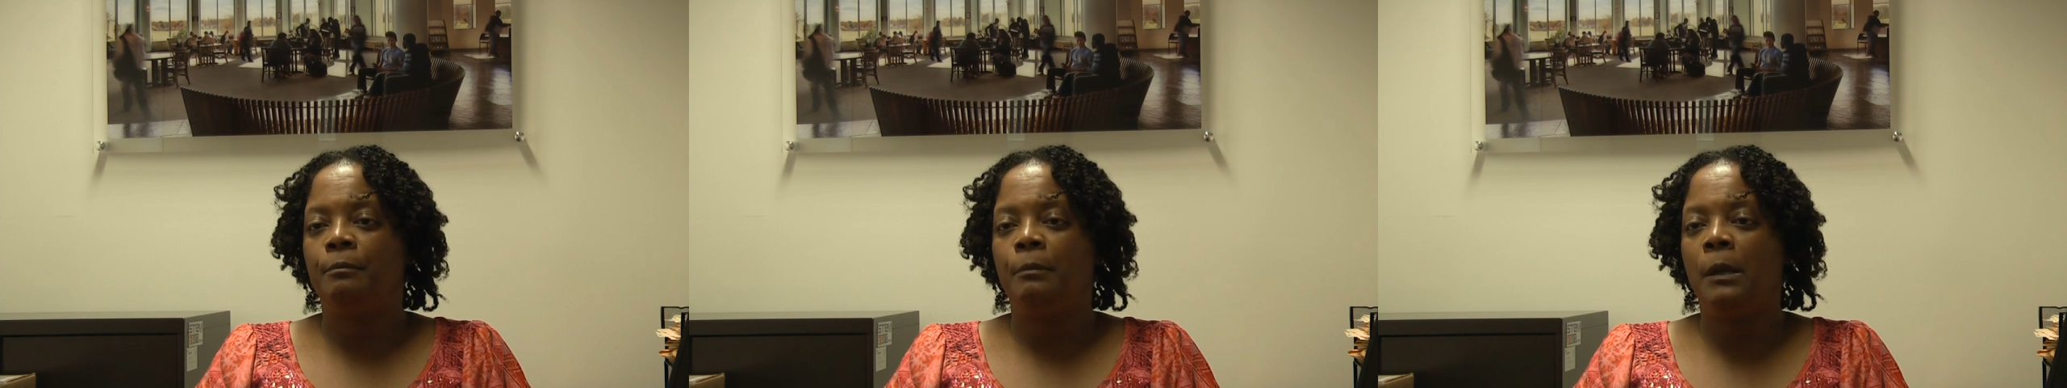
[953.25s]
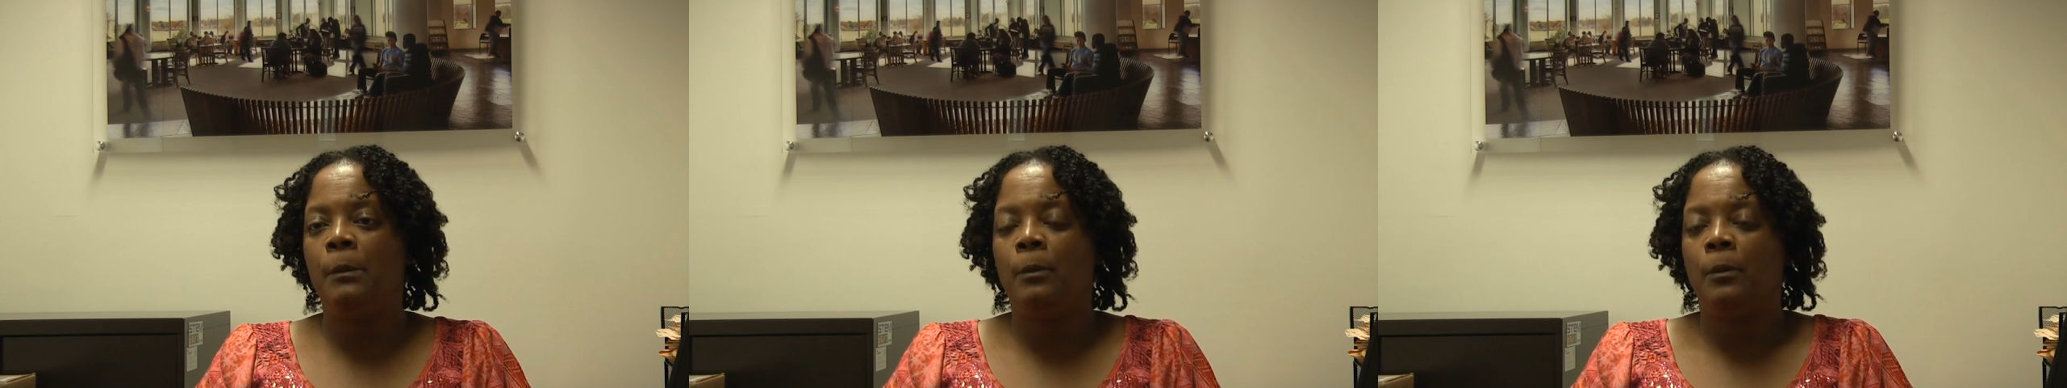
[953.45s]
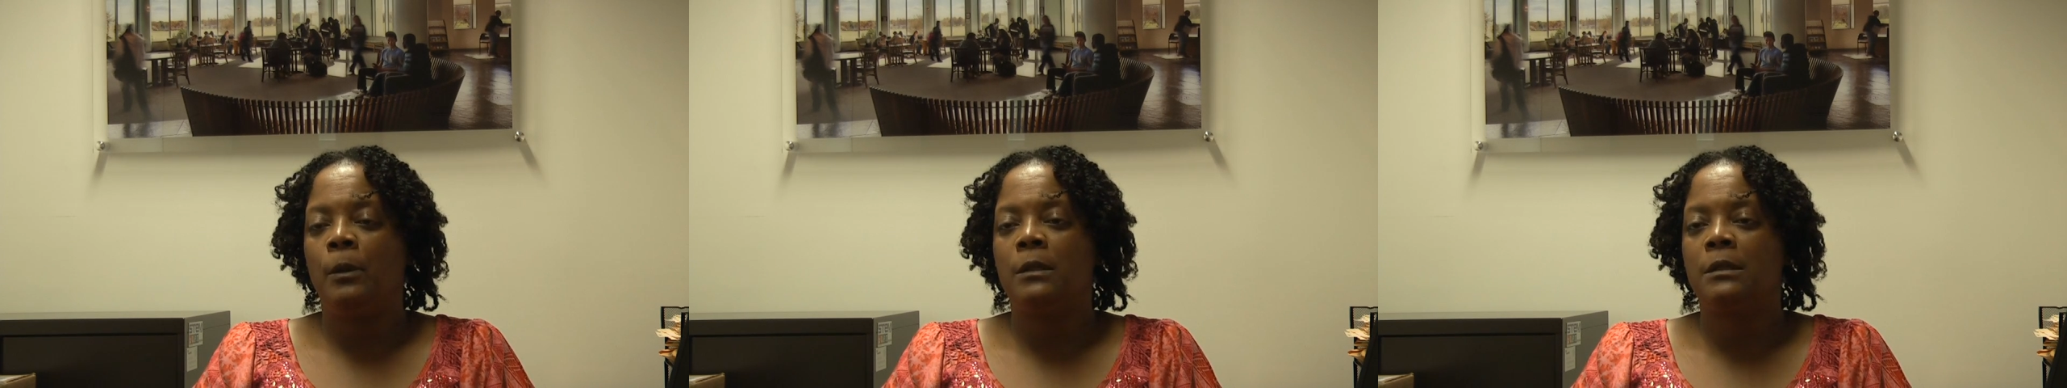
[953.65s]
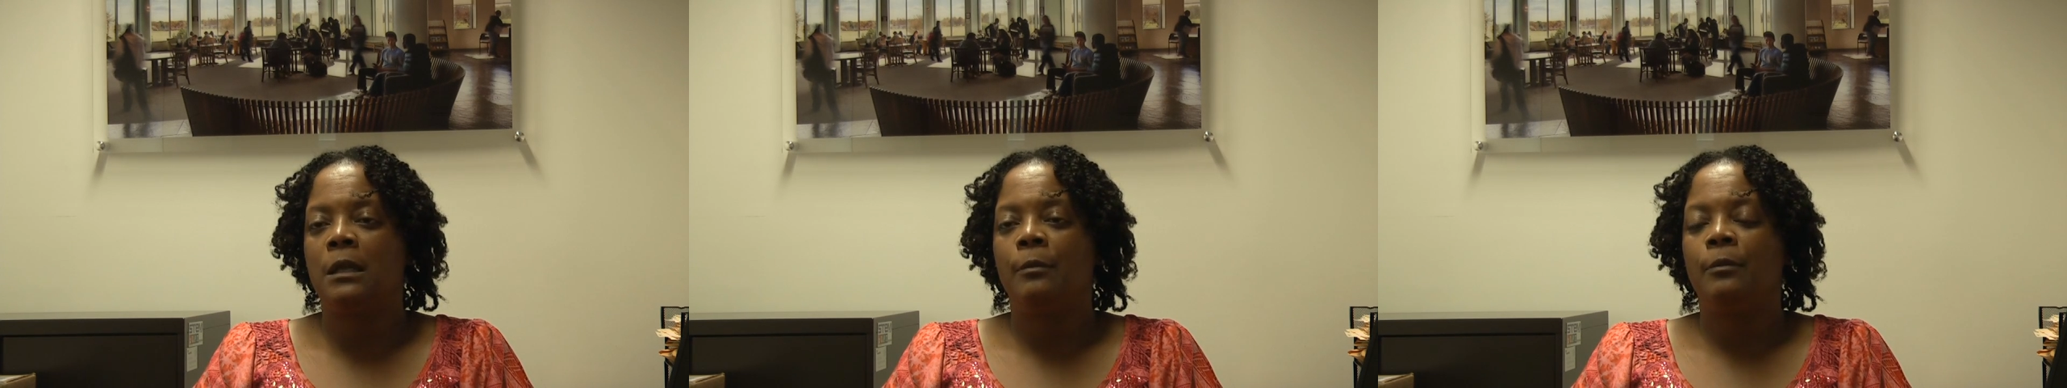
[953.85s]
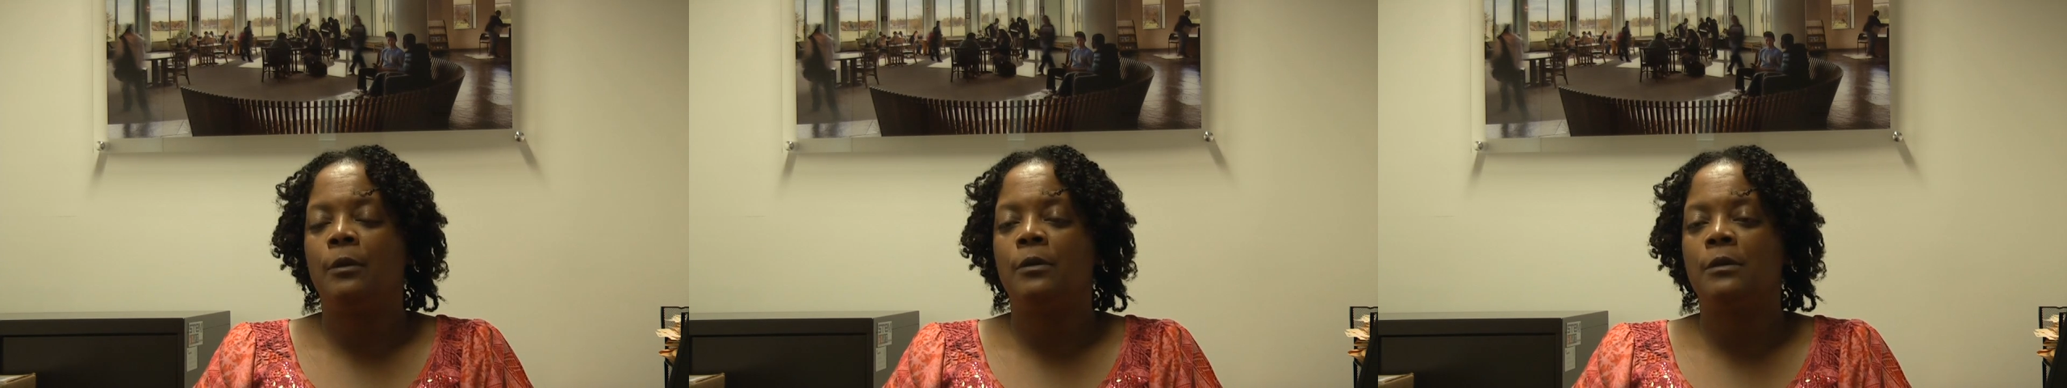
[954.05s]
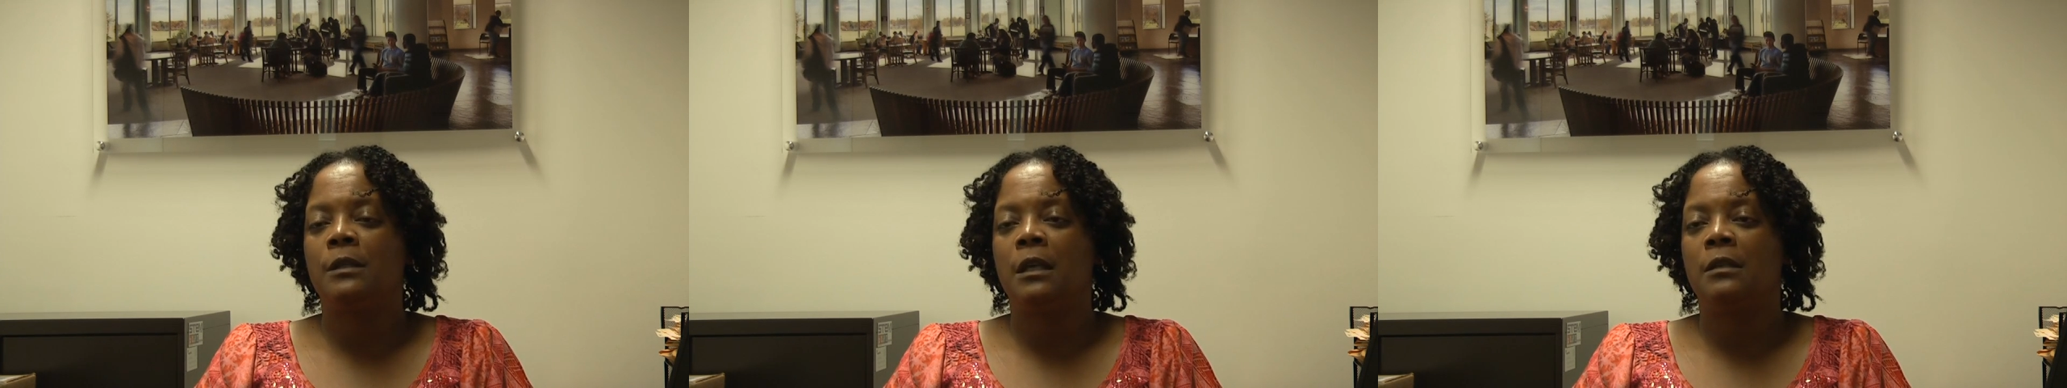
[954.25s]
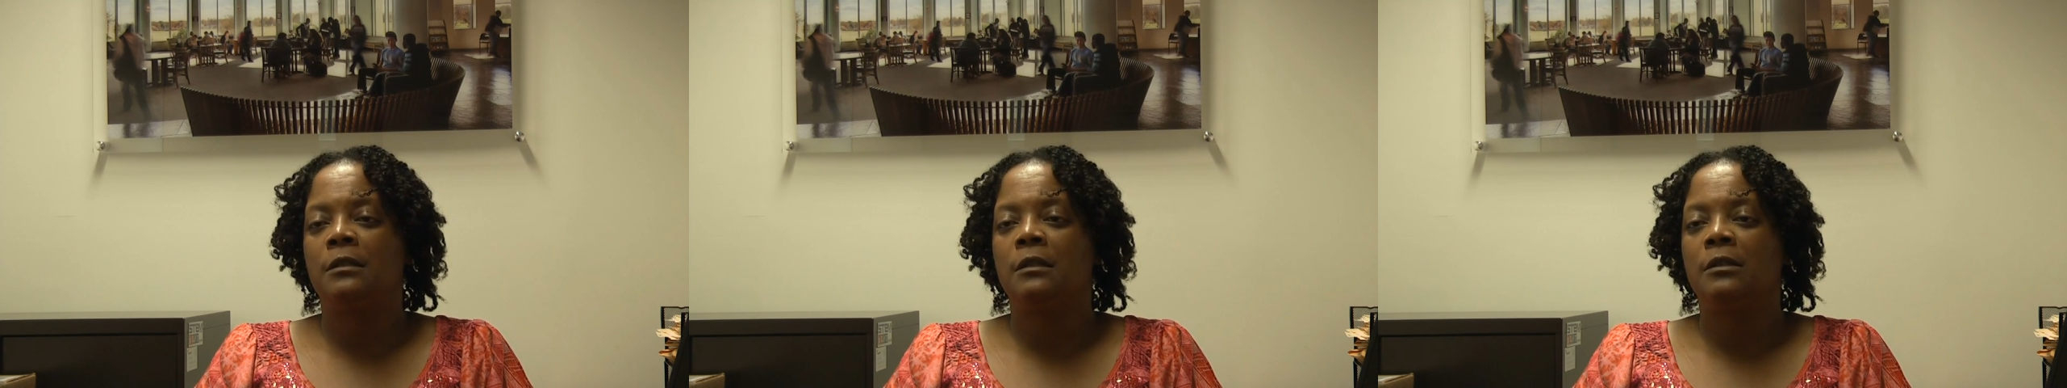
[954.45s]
people accept those as